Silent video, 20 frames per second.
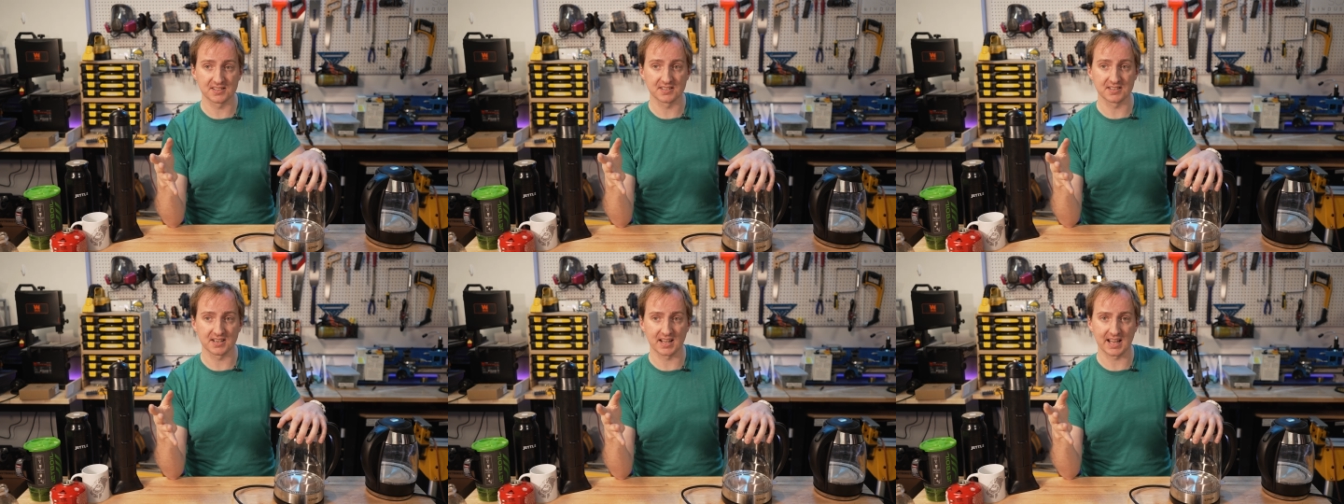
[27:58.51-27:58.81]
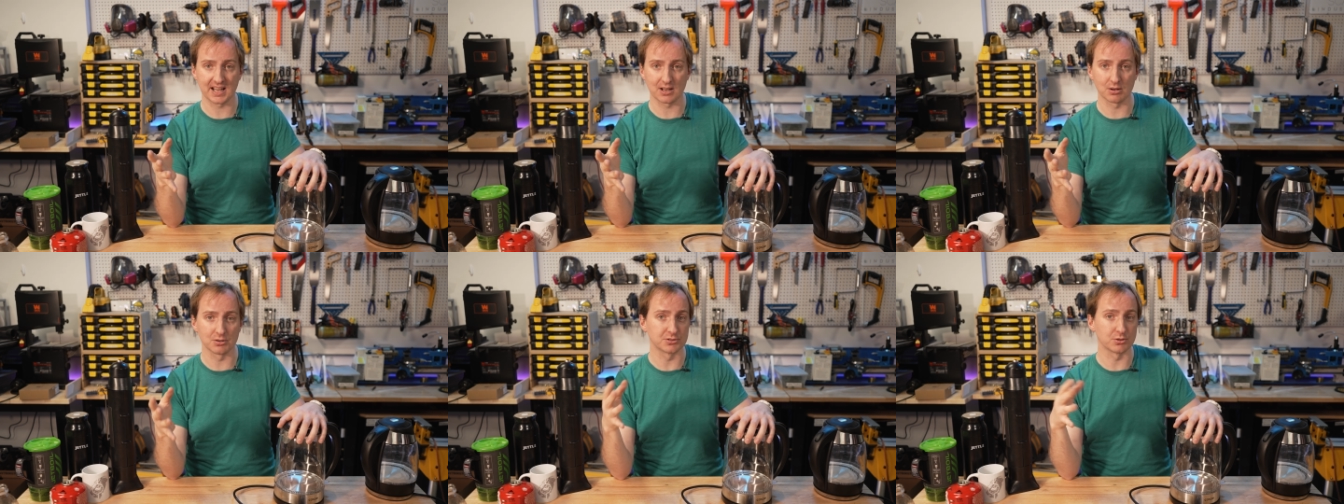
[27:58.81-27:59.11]
in a
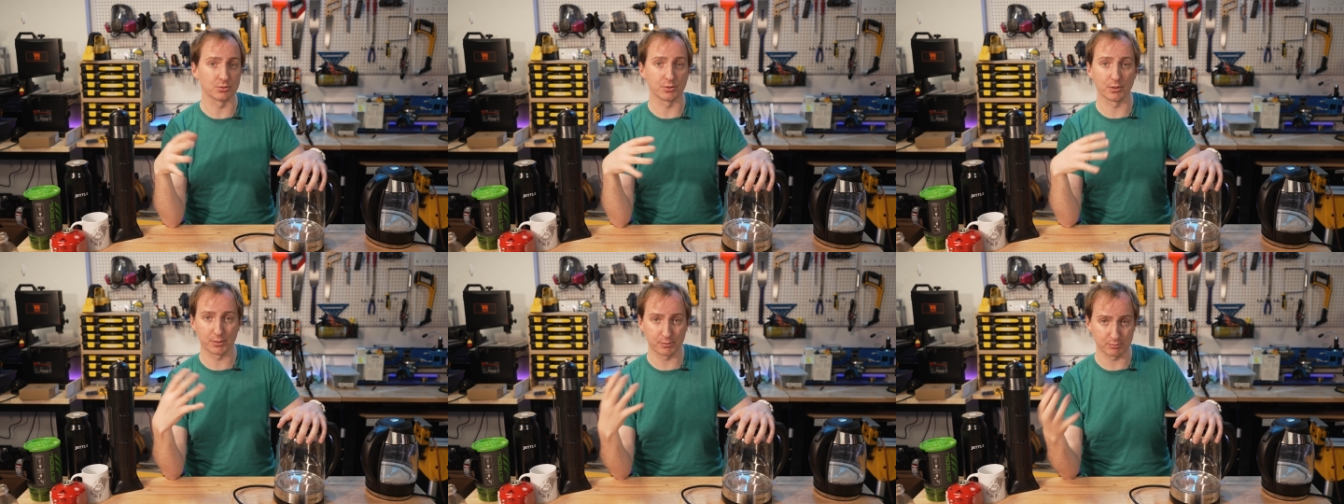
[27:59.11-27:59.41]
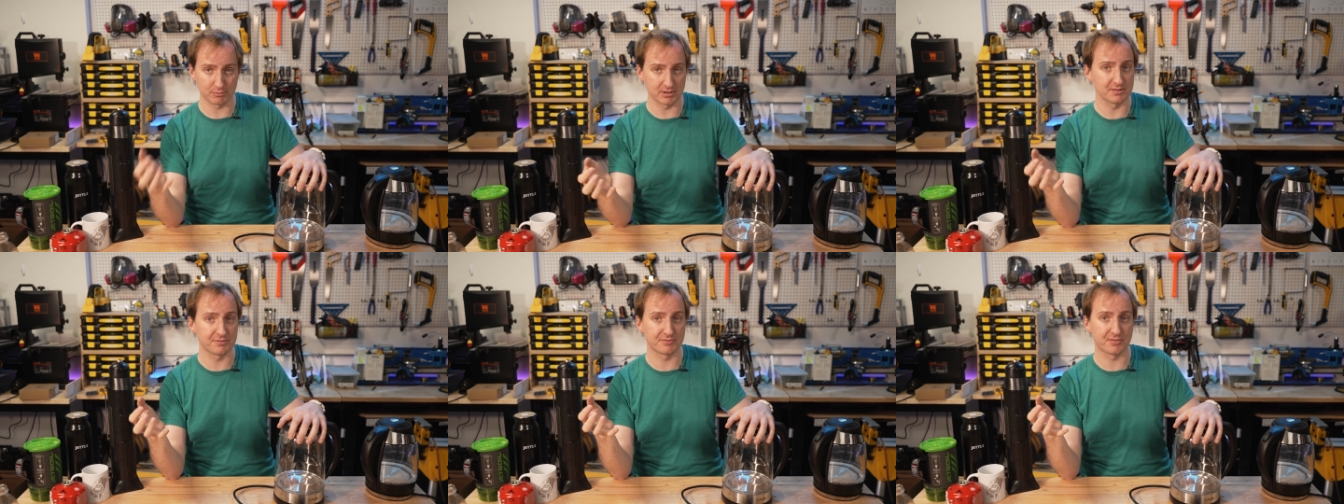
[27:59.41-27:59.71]
house or the
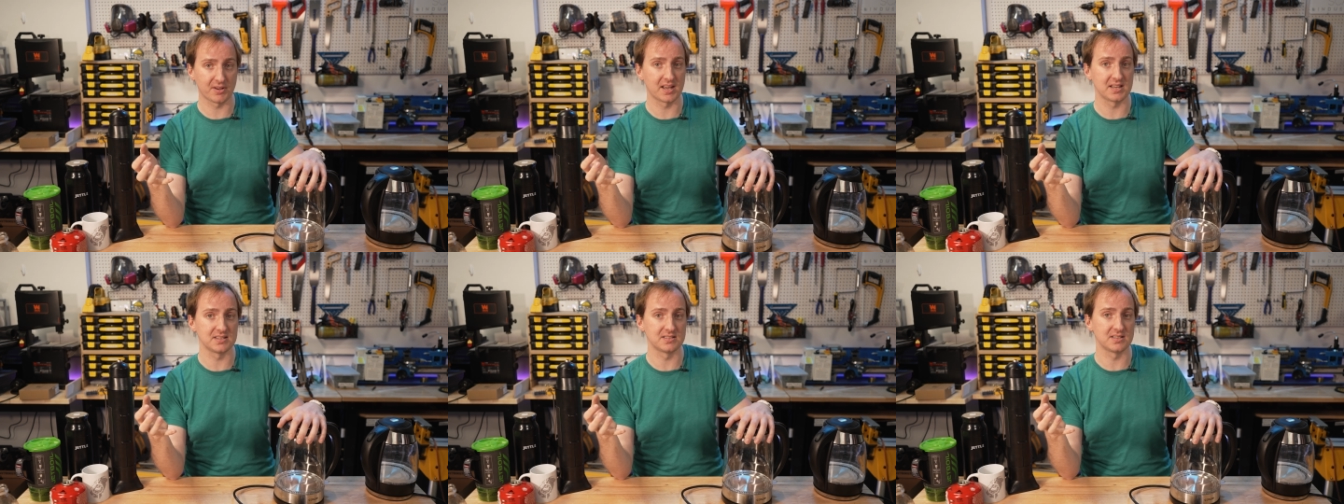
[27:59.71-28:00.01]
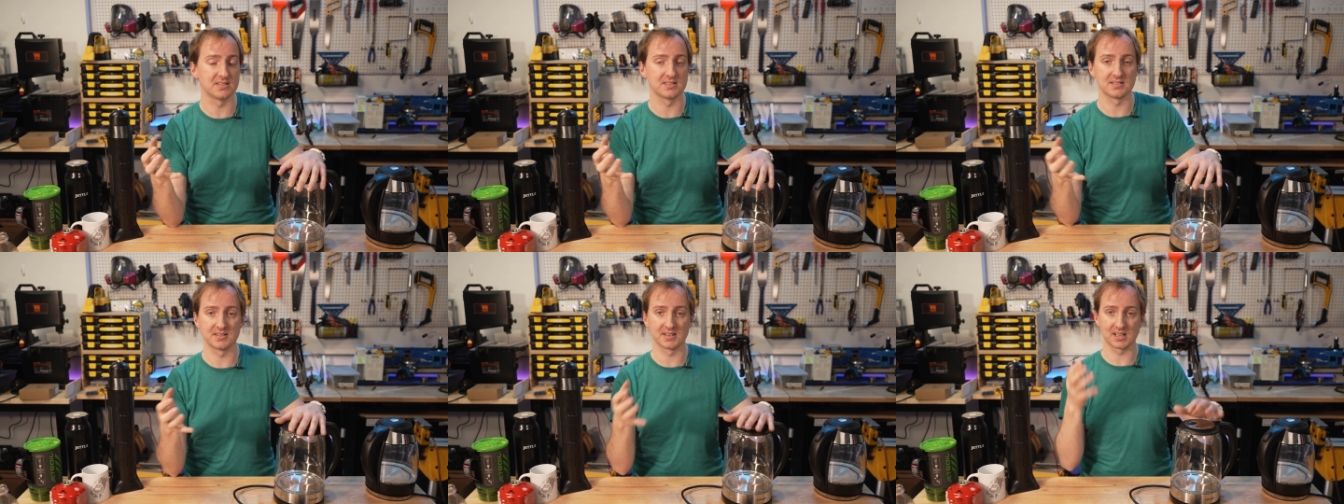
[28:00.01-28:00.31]
three
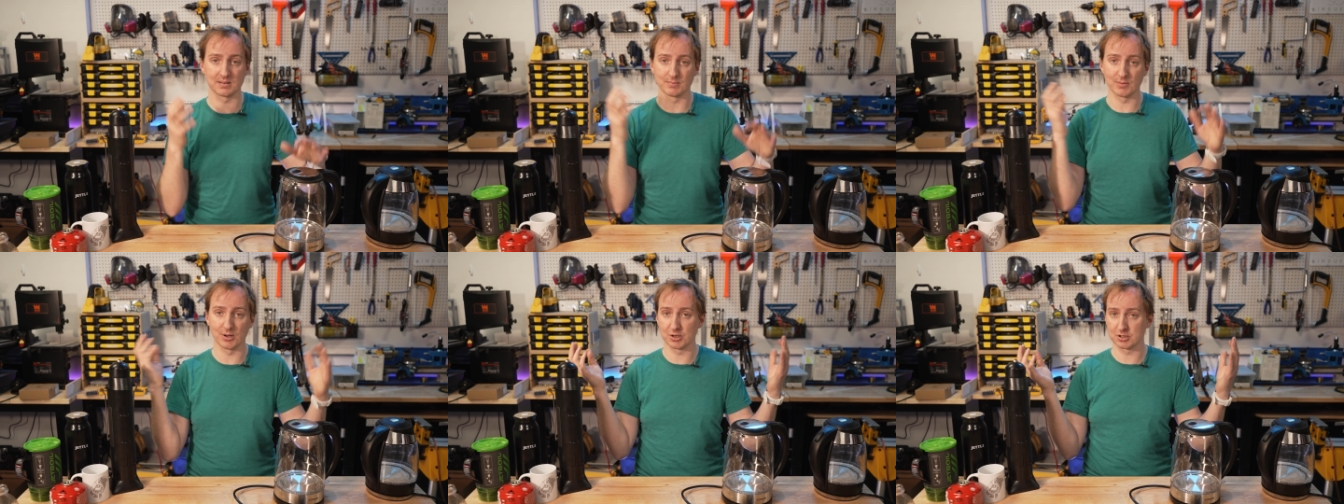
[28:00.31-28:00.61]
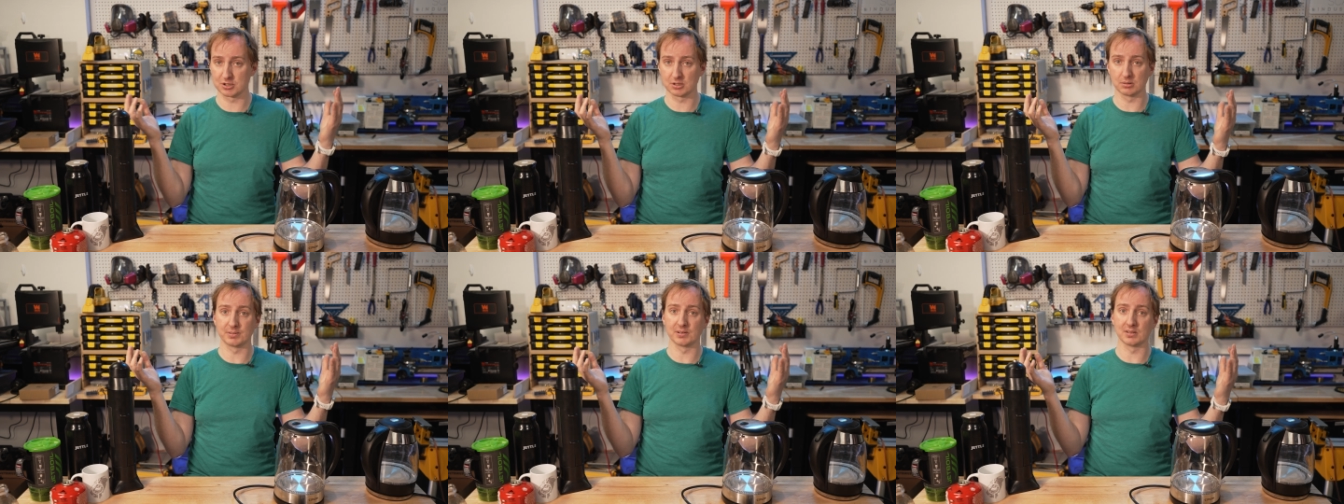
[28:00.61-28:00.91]
phases in a
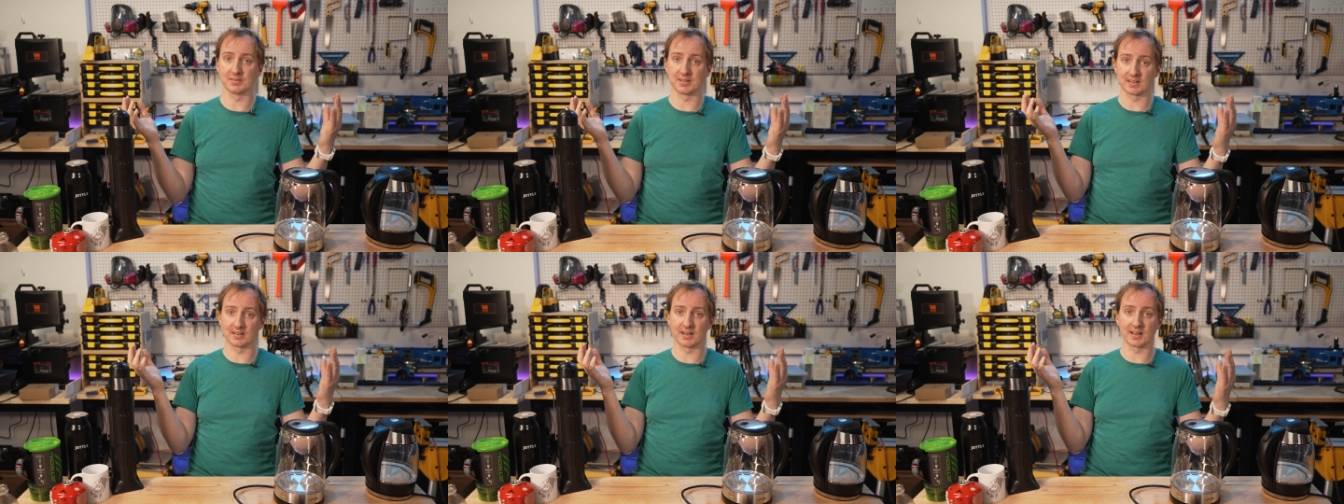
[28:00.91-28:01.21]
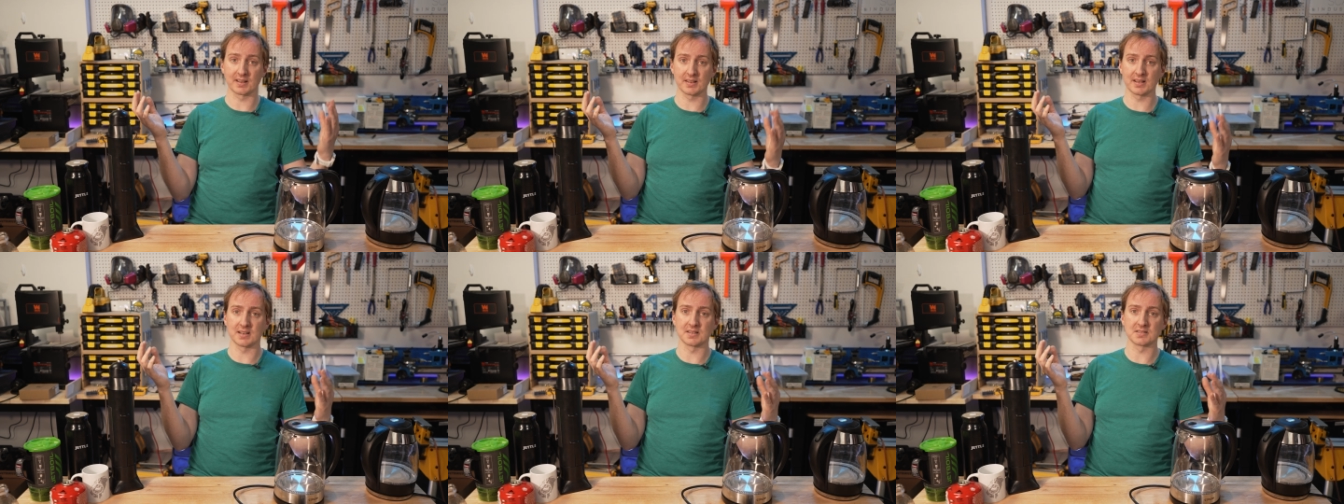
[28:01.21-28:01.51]
commercial building
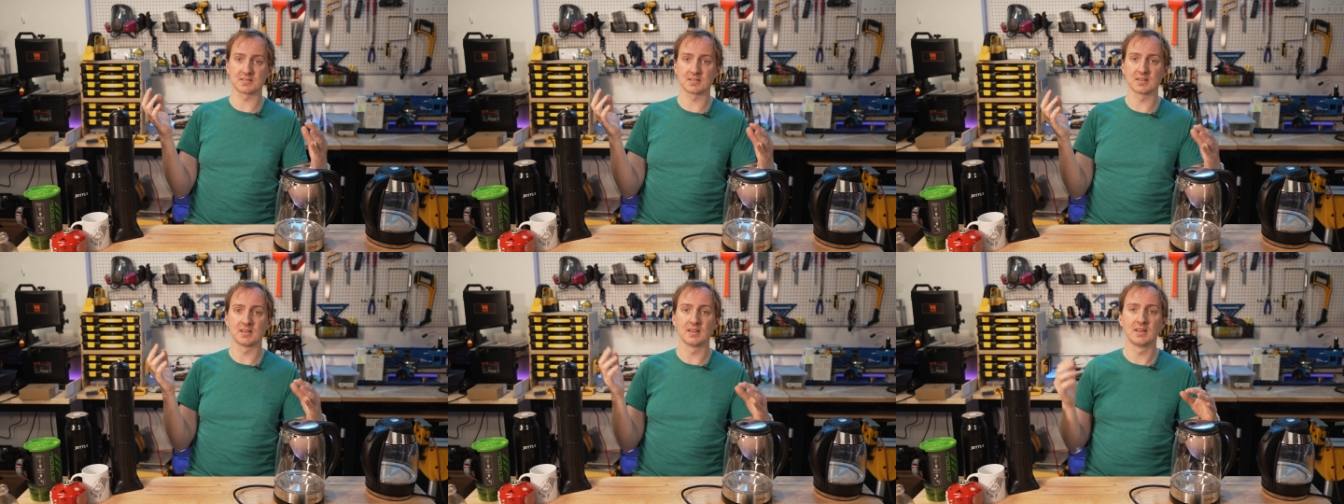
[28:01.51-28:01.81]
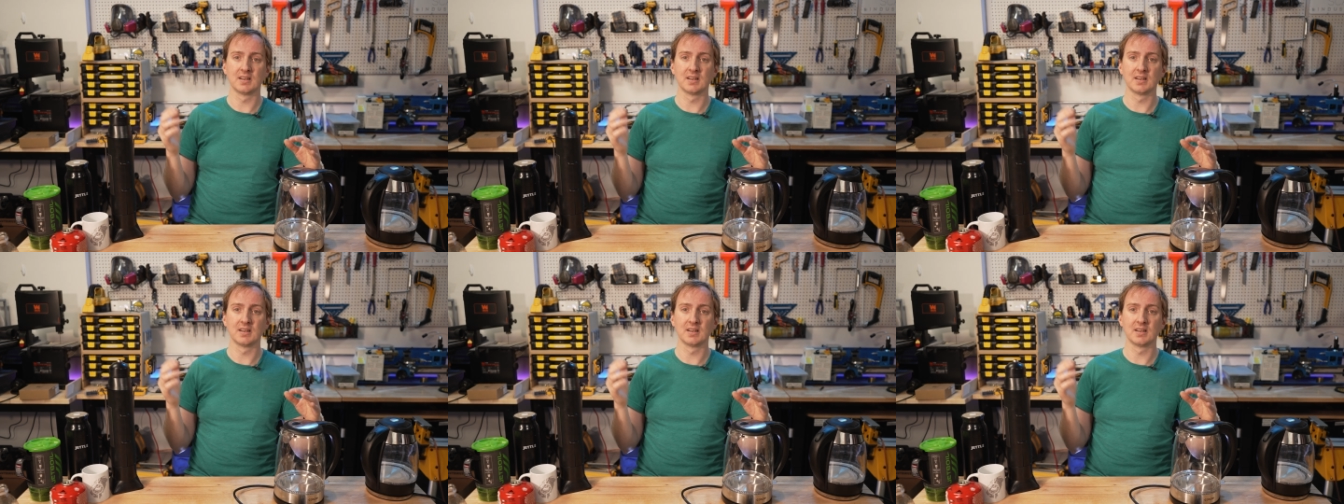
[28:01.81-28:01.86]
like this.